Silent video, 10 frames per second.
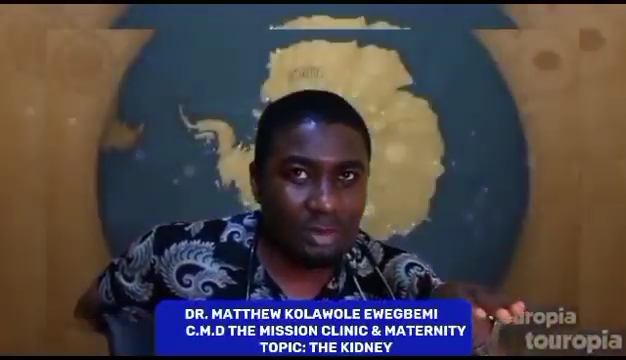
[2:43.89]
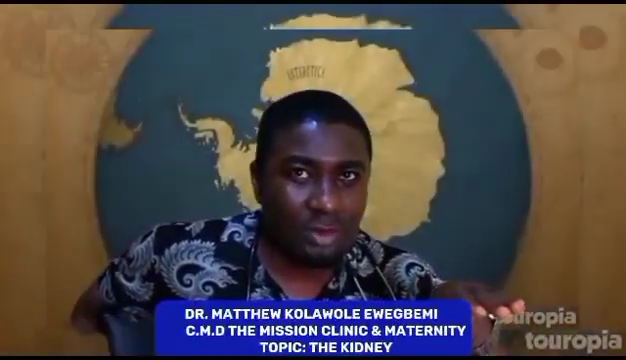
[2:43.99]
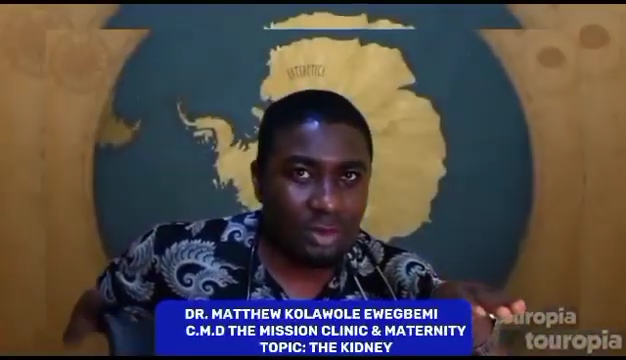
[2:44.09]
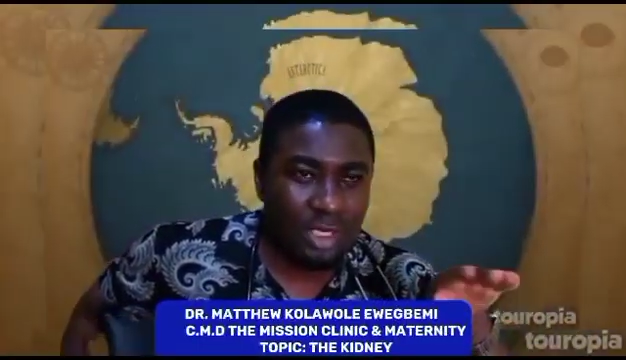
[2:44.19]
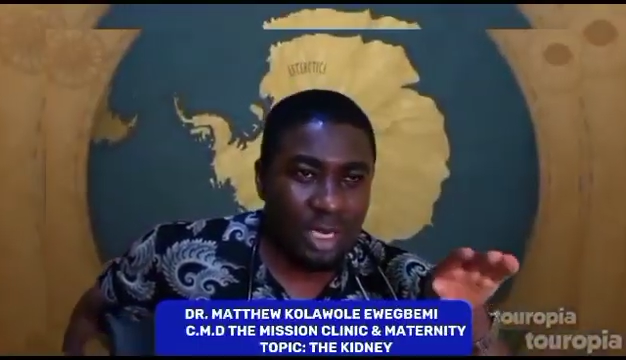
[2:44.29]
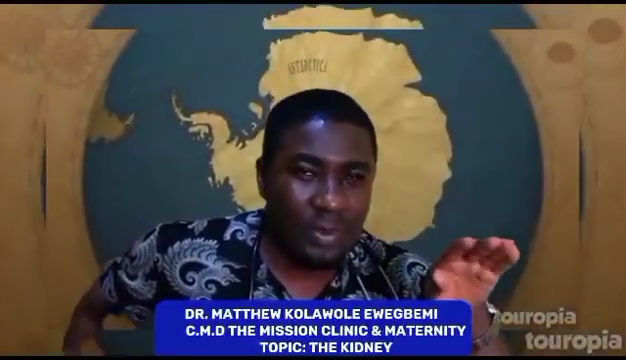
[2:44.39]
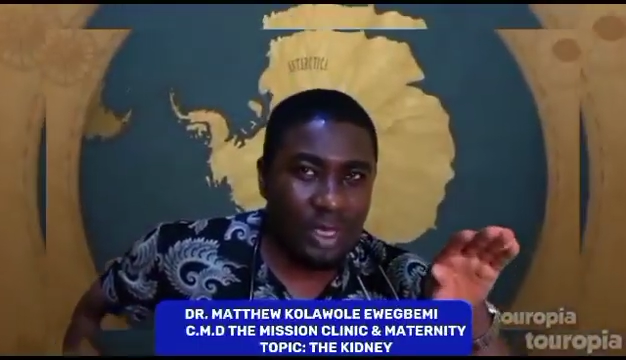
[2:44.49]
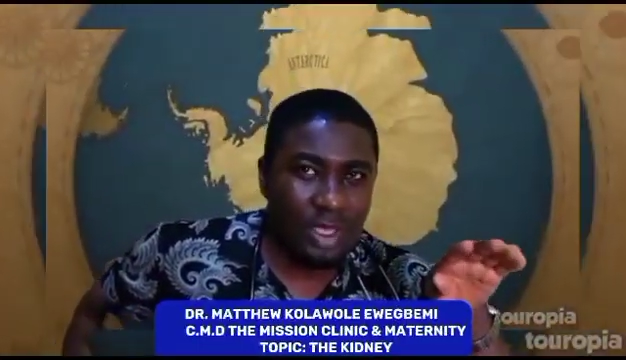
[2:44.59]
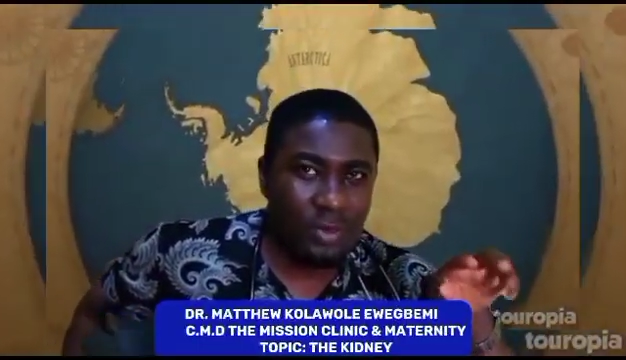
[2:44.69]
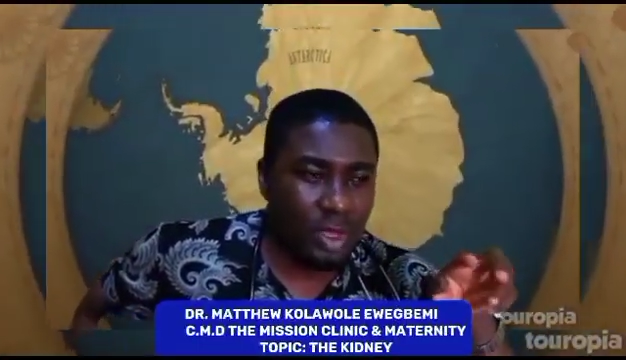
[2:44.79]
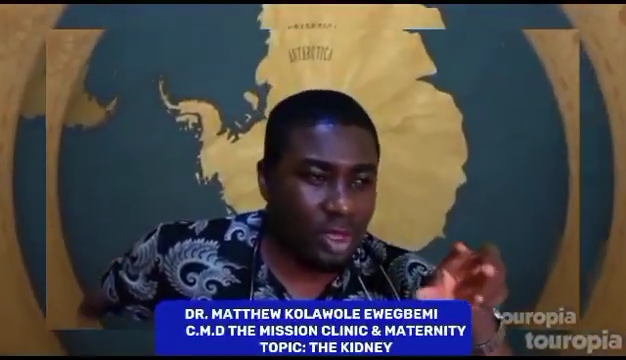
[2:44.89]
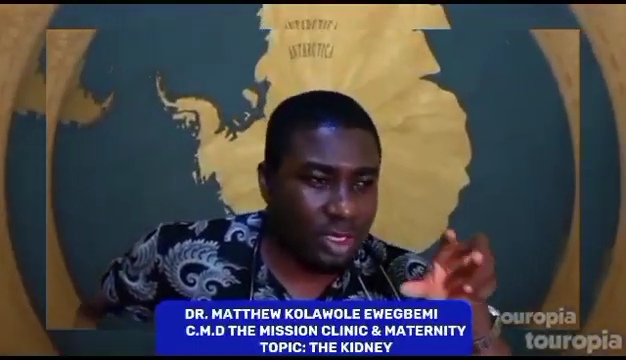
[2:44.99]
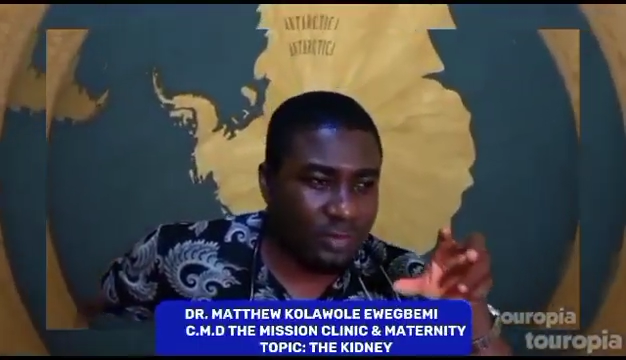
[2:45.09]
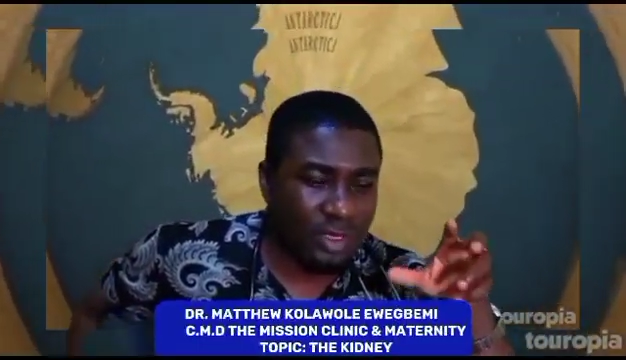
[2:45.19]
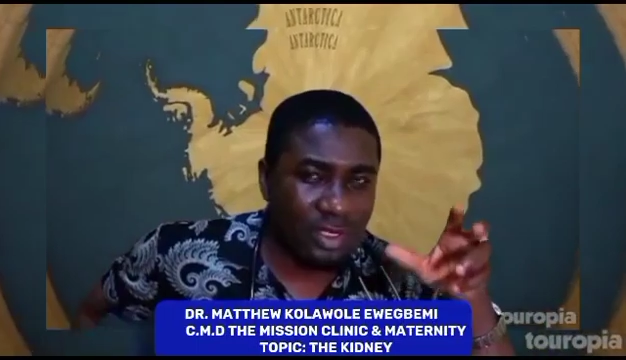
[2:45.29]
You sleep again, you wake up, the
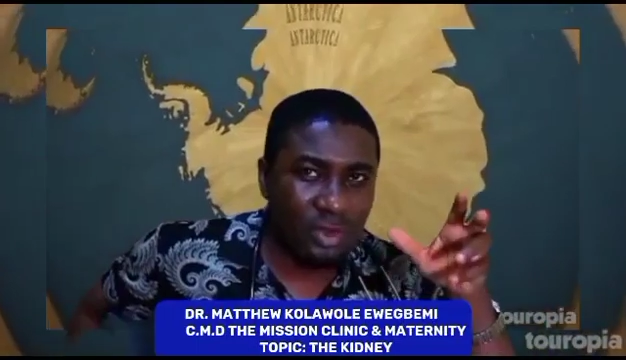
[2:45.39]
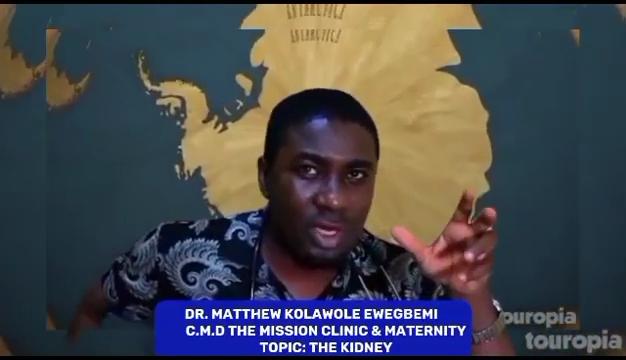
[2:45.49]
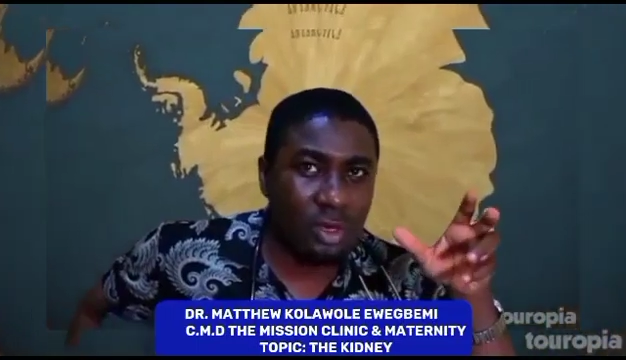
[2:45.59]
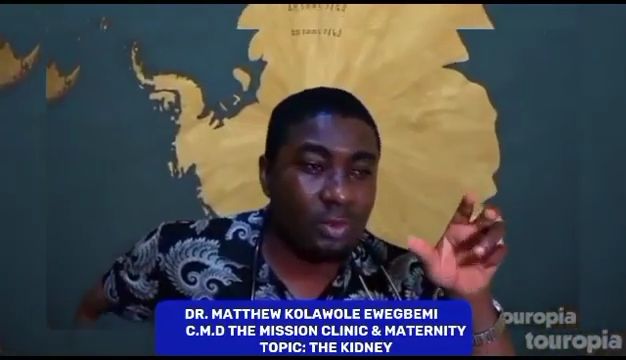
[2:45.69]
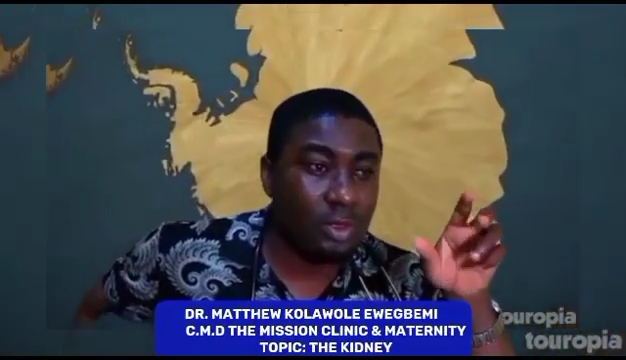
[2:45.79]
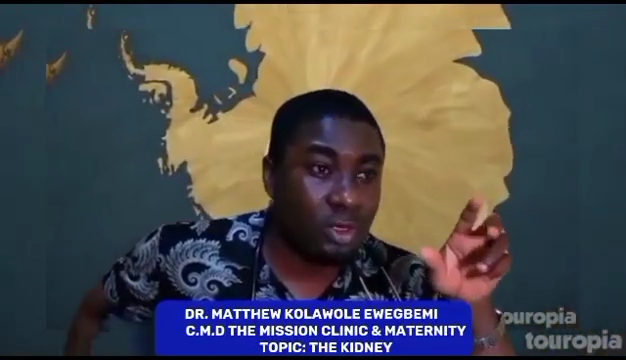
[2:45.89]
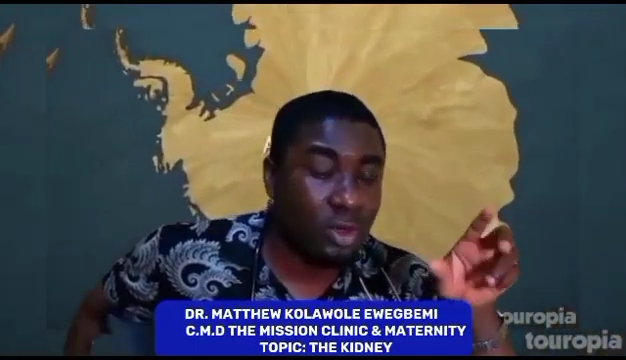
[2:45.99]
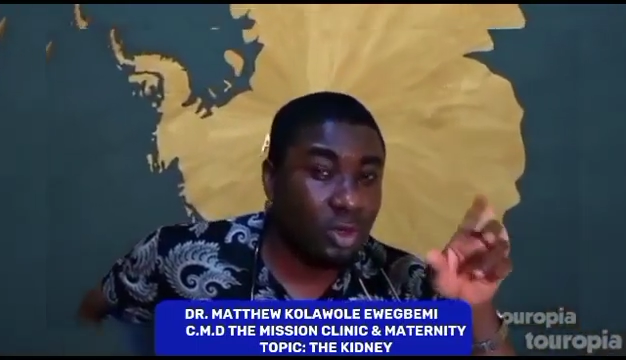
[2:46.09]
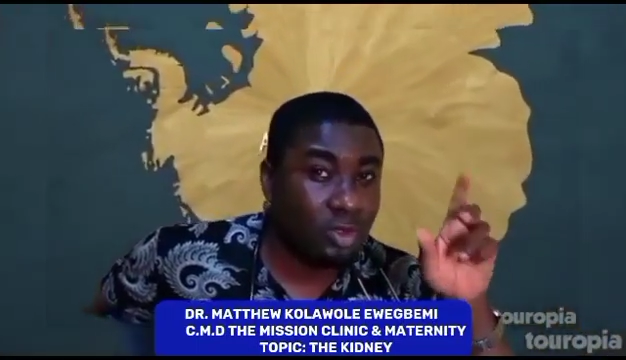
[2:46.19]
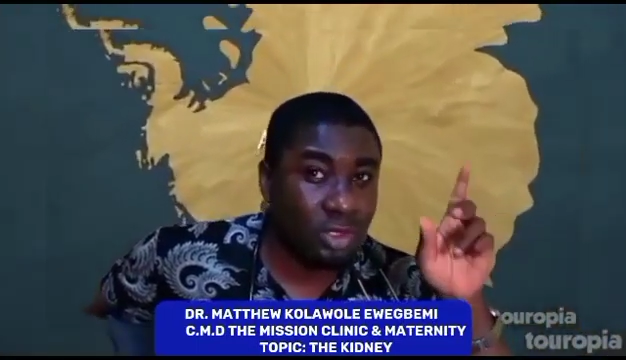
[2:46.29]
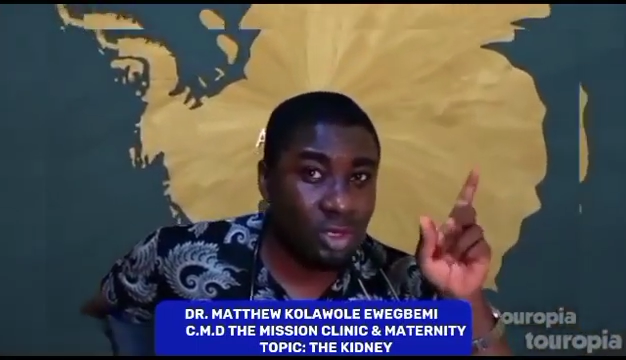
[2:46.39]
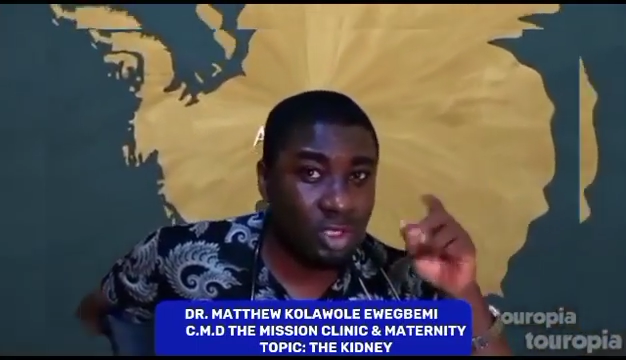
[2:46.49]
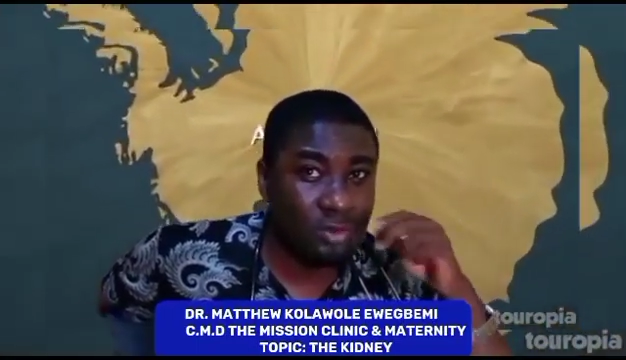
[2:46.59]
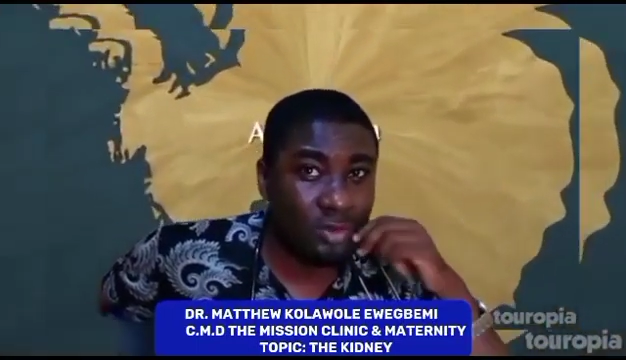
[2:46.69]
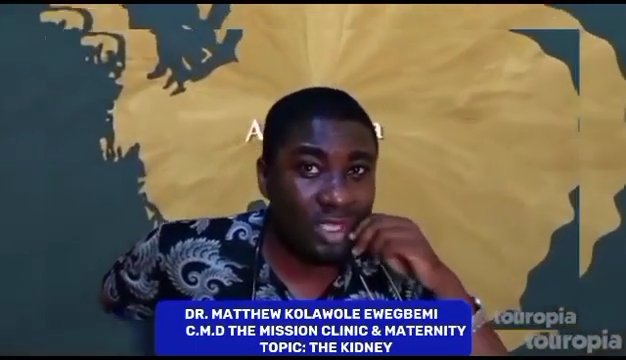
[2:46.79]
face swell up. Go to the
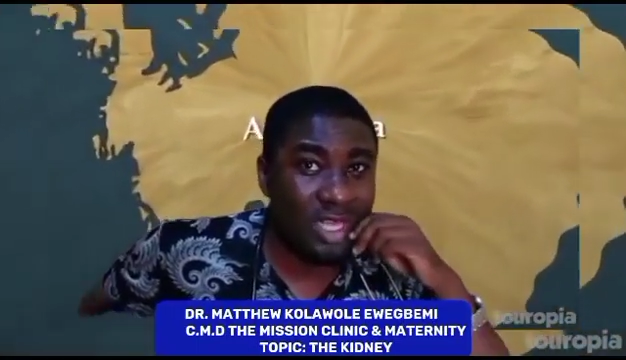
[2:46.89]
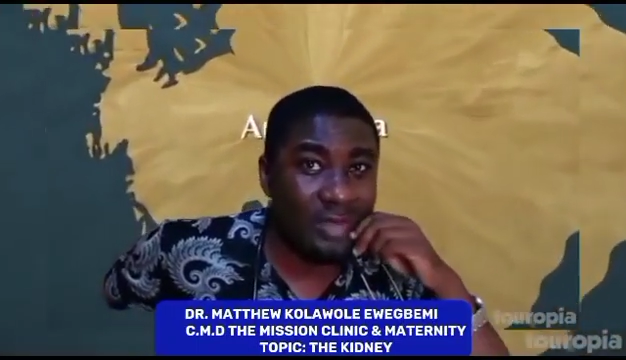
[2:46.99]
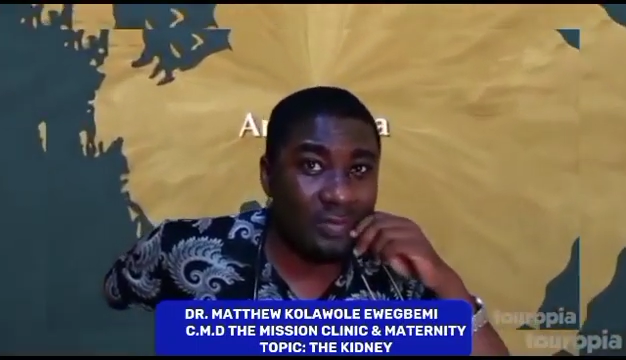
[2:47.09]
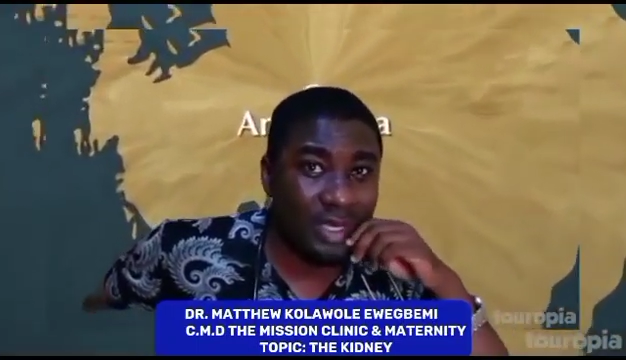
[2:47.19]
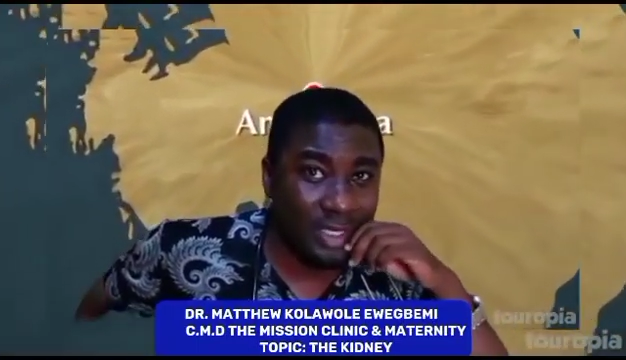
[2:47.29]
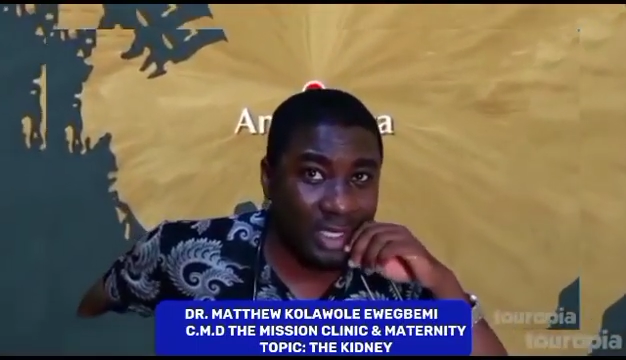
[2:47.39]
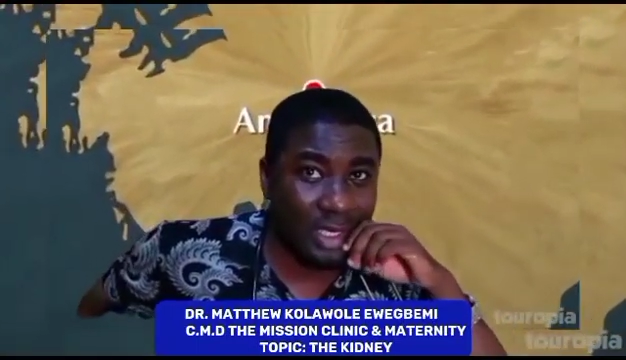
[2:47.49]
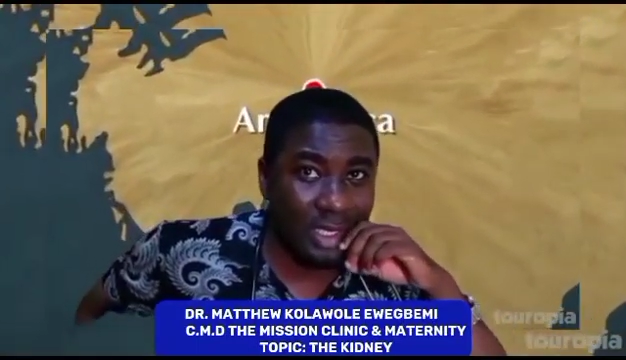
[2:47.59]
hospital immediately.